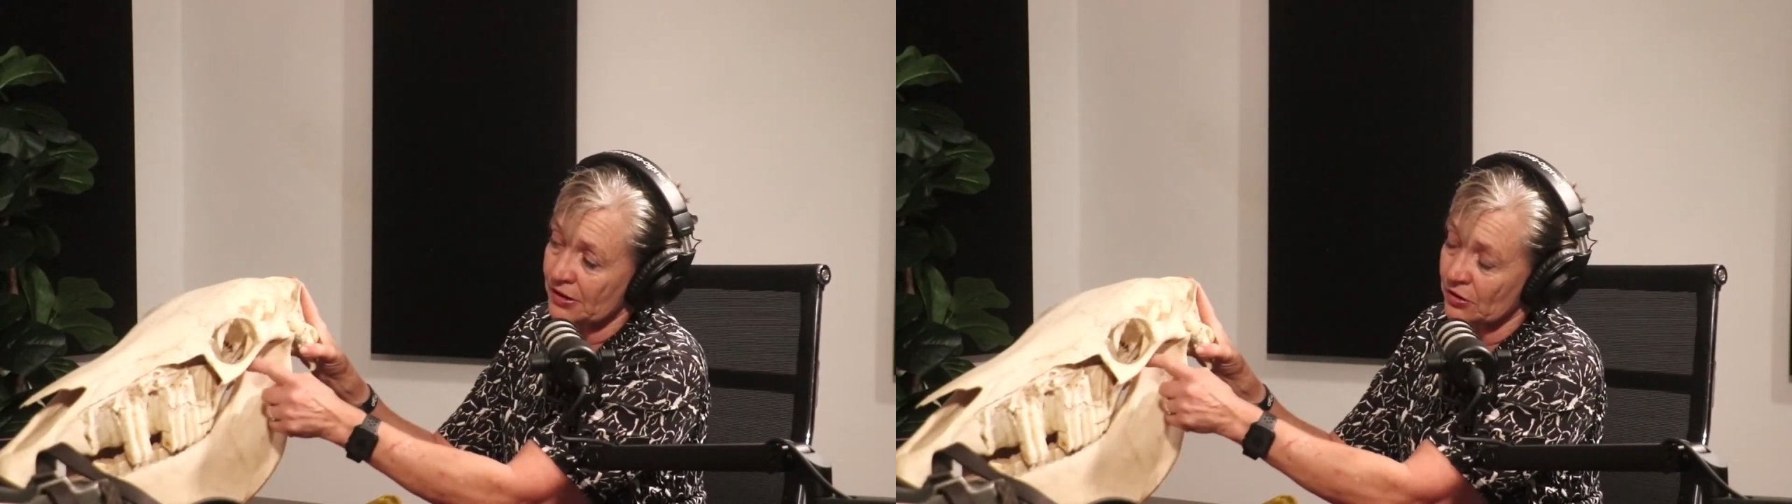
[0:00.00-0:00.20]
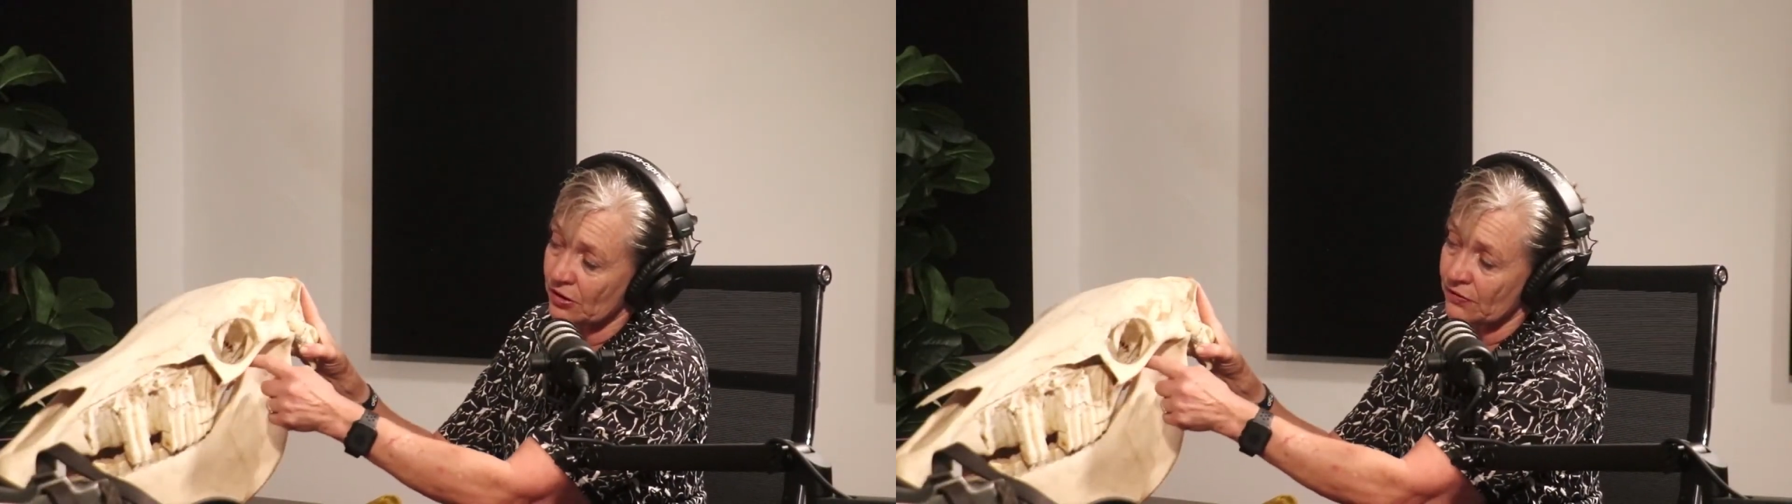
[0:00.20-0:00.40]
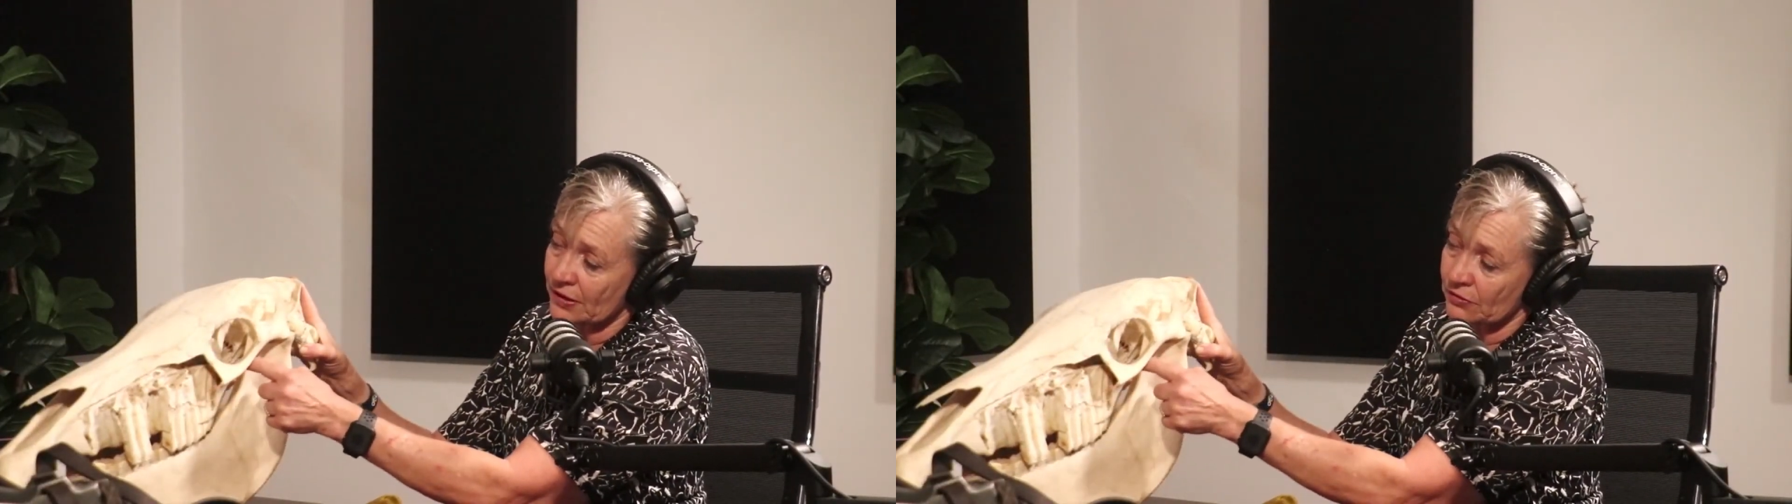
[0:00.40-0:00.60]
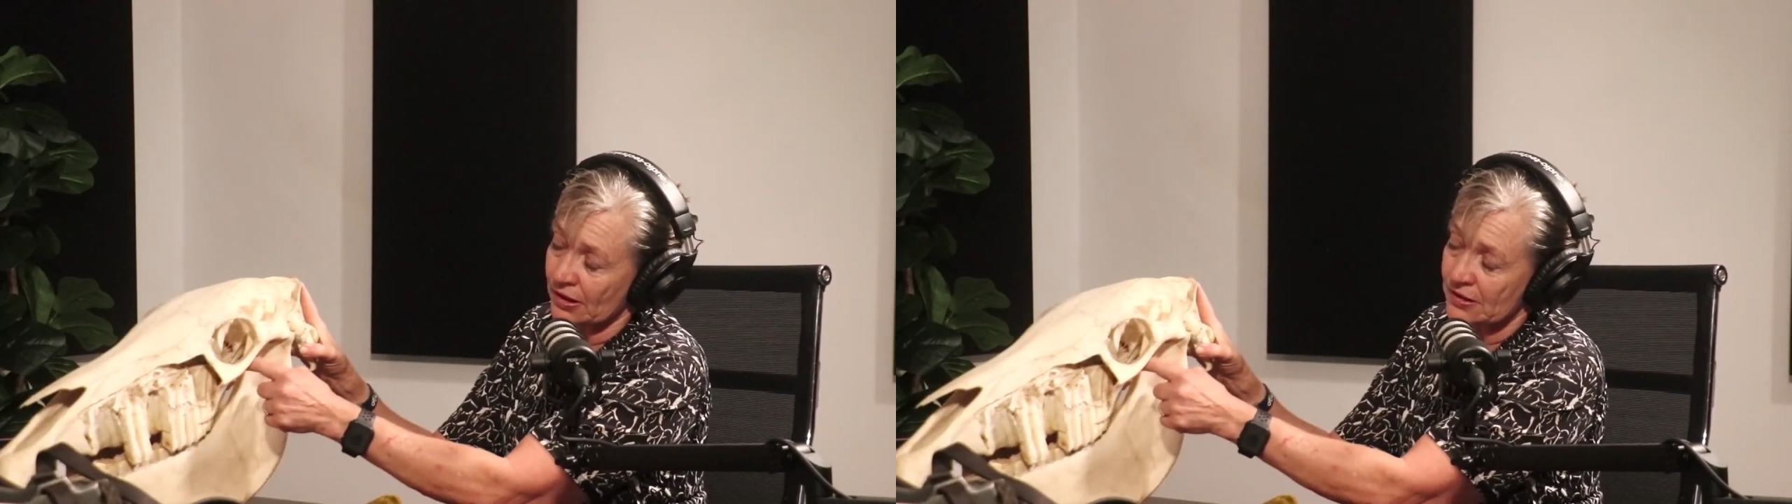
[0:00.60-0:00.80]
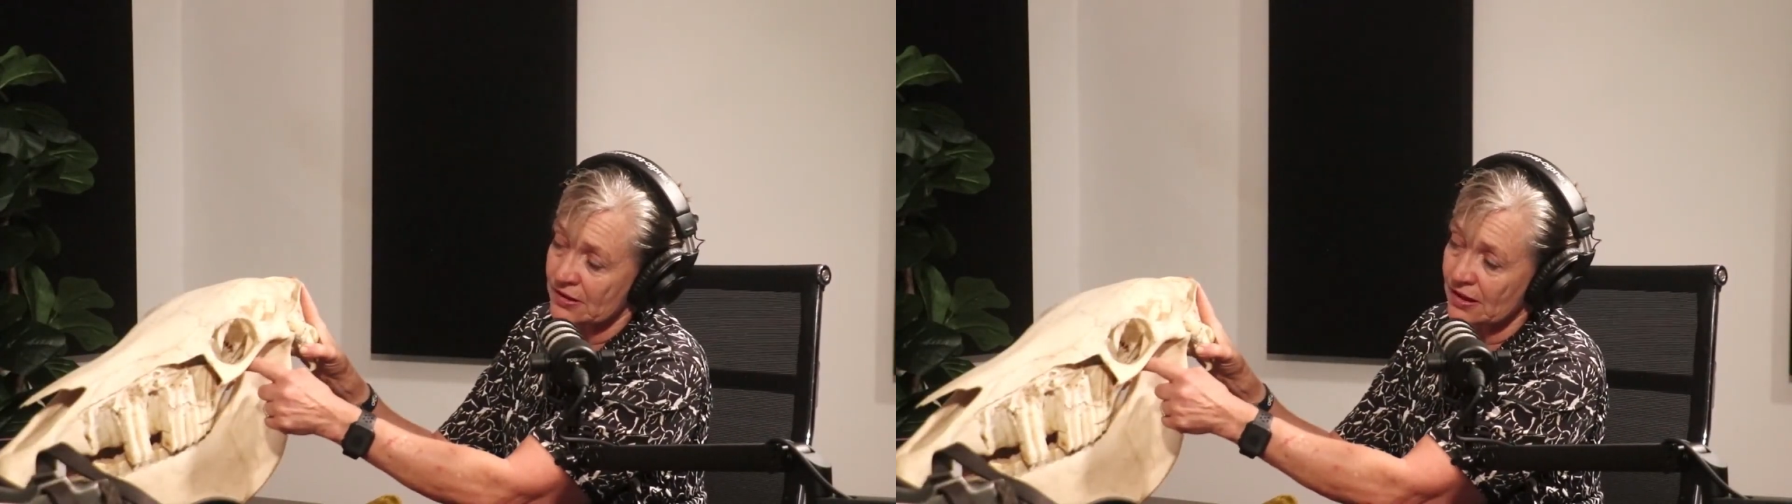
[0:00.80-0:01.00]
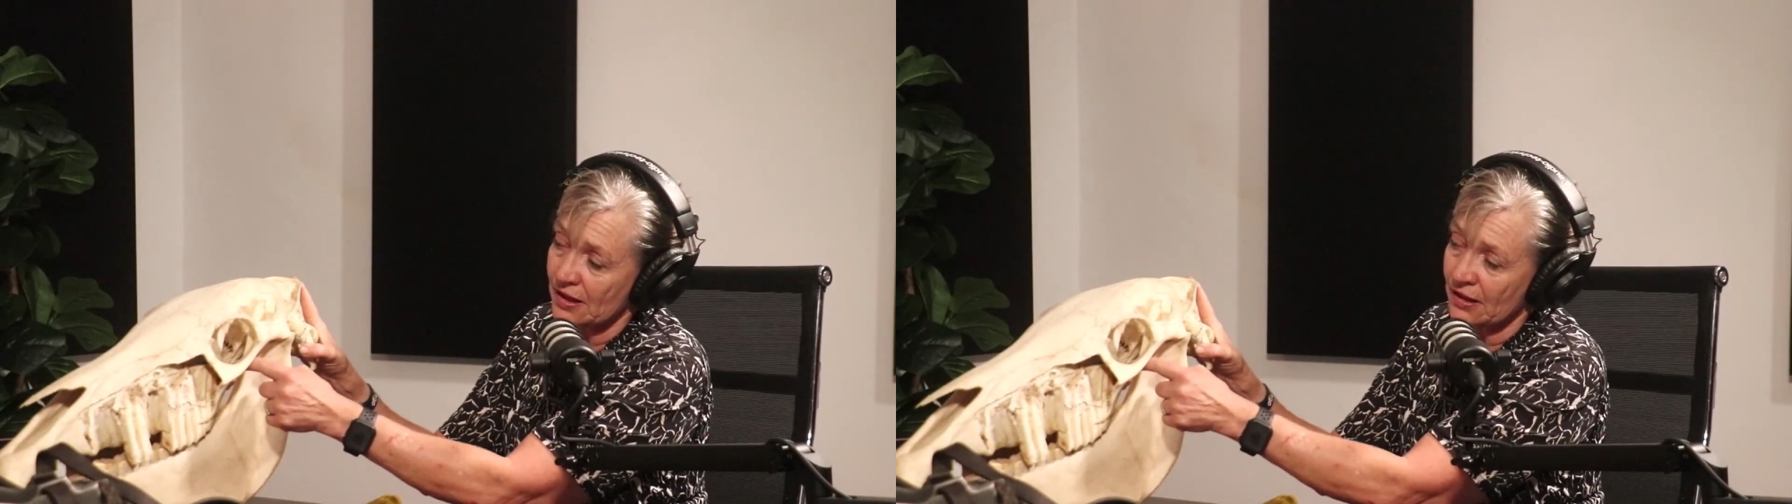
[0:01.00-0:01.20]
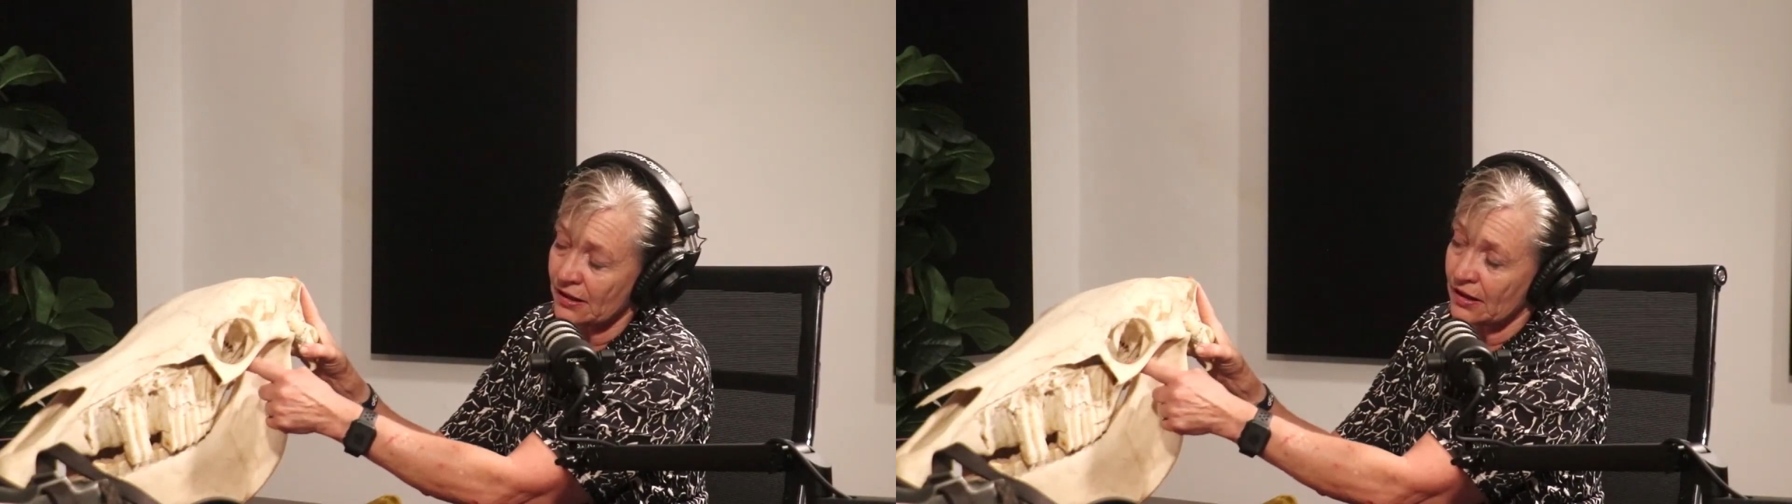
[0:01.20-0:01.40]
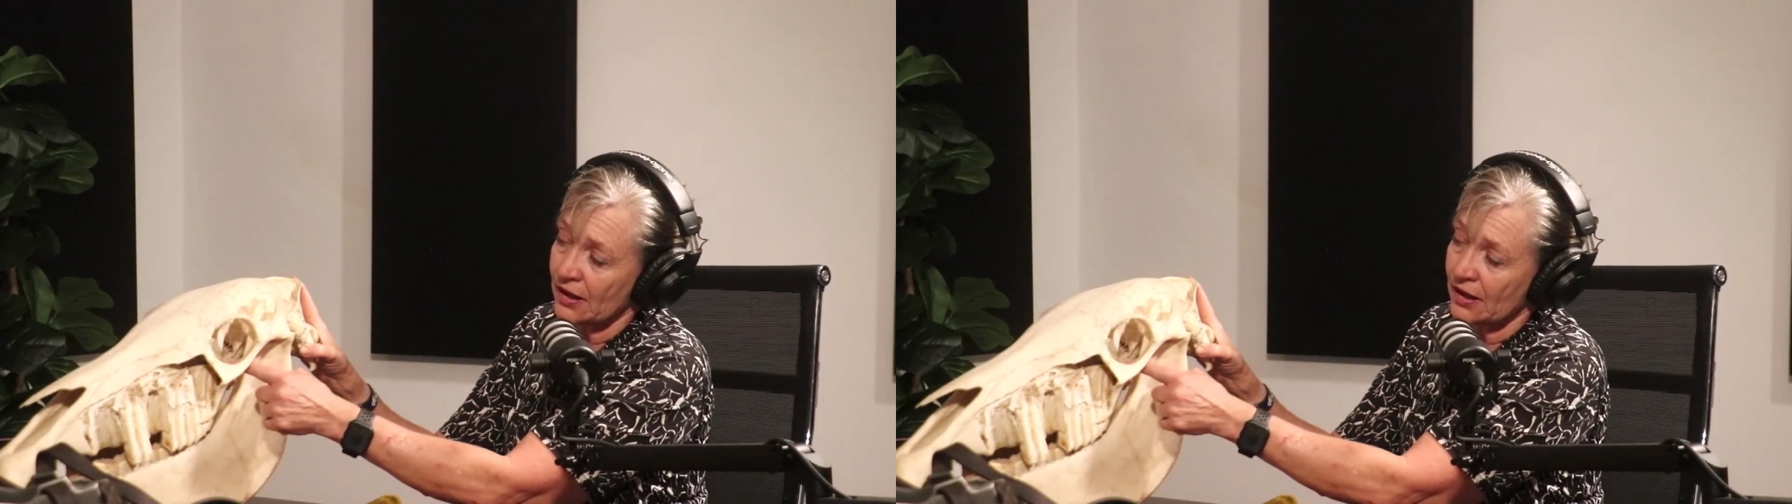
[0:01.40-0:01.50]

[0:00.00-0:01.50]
nerve that runs here,